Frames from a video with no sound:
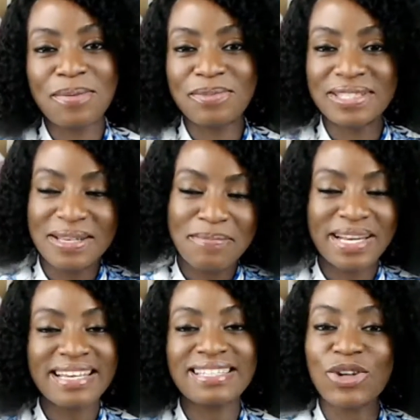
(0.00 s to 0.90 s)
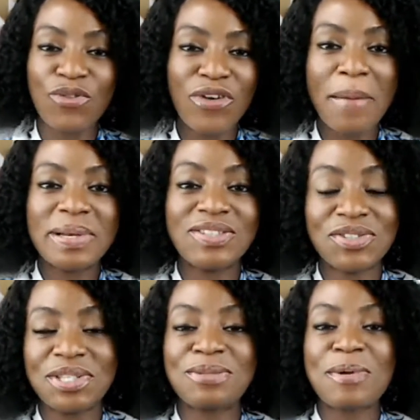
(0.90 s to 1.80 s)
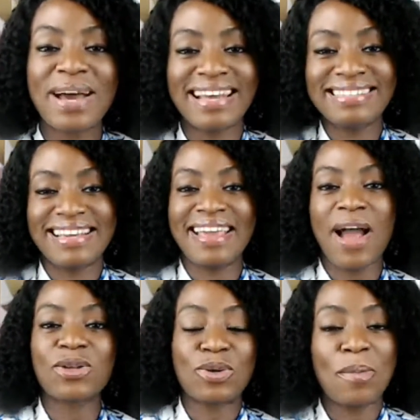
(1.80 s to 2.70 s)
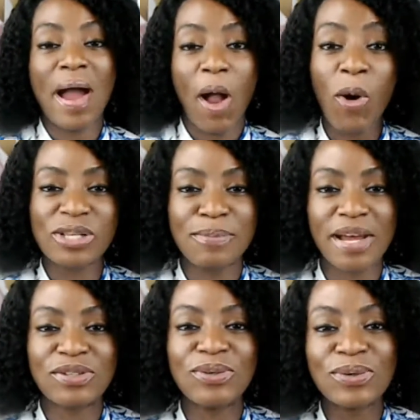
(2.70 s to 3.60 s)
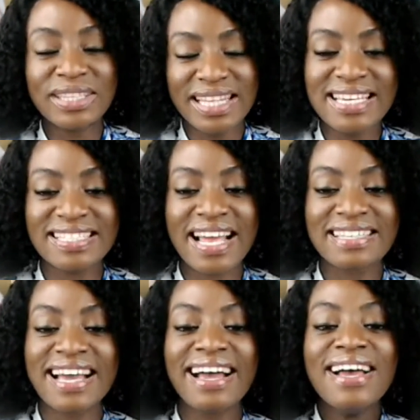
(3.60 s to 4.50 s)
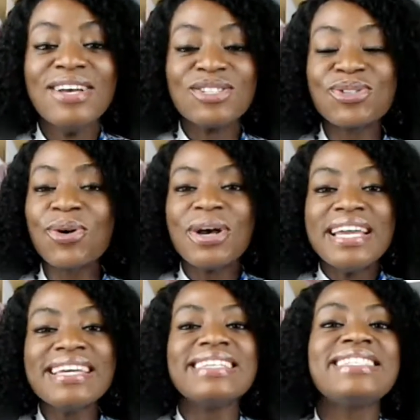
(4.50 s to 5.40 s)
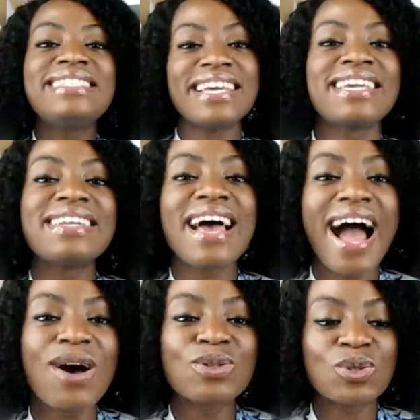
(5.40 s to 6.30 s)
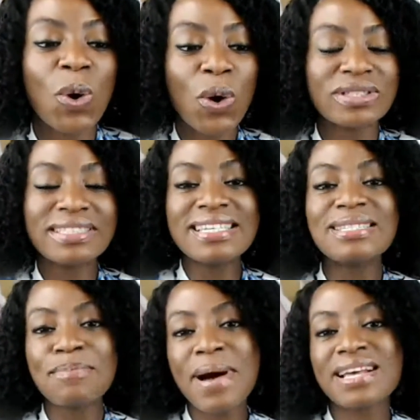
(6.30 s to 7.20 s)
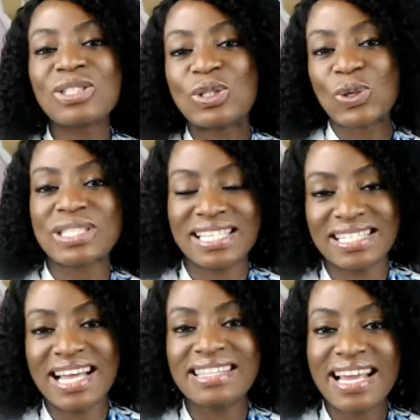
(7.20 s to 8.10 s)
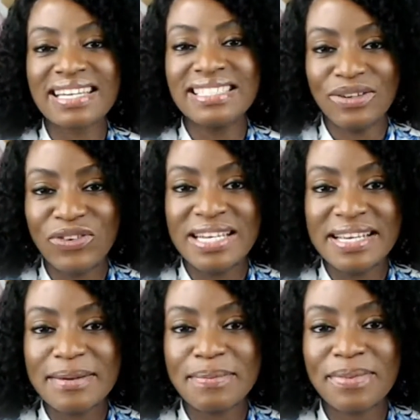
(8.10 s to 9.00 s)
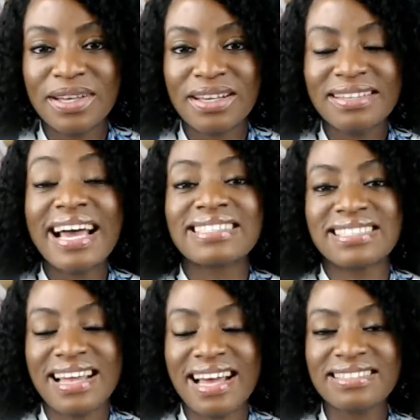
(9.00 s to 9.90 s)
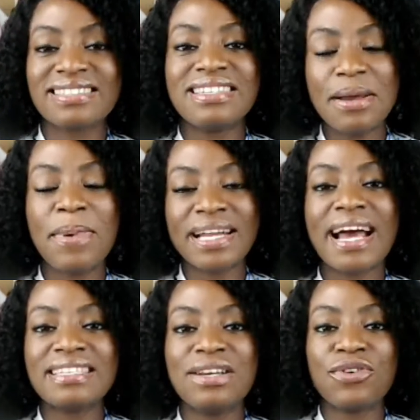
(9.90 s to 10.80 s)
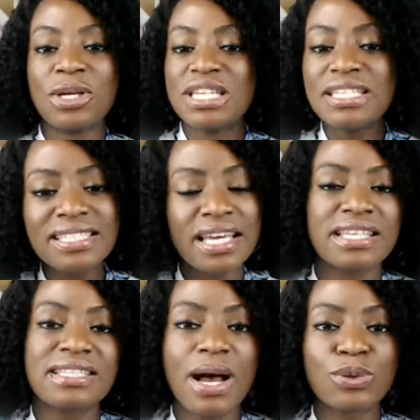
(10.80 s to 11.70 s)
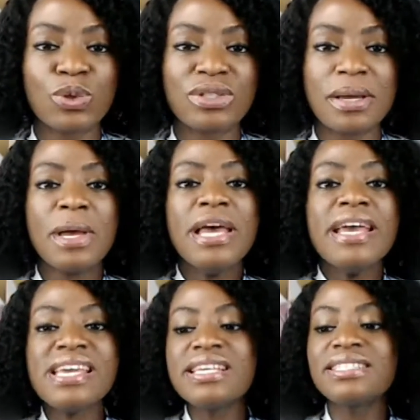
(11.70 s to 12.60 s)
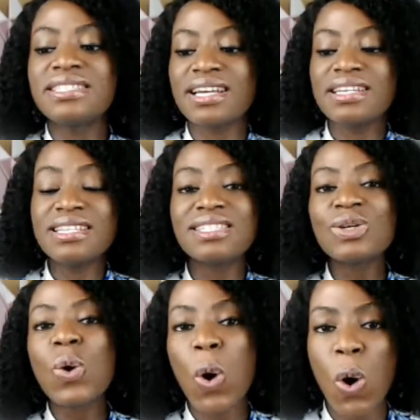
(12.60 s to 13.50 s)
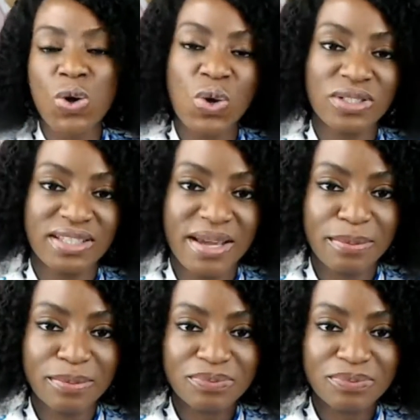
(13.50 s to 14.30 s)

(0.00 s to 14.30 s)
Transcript: siblings or family treats me bad, I take it out on my husband, things like that. So he didn't take it out on these man's daughters that they had given him, that Laban had given. He didn't take it out on them. Instead, he still honored them.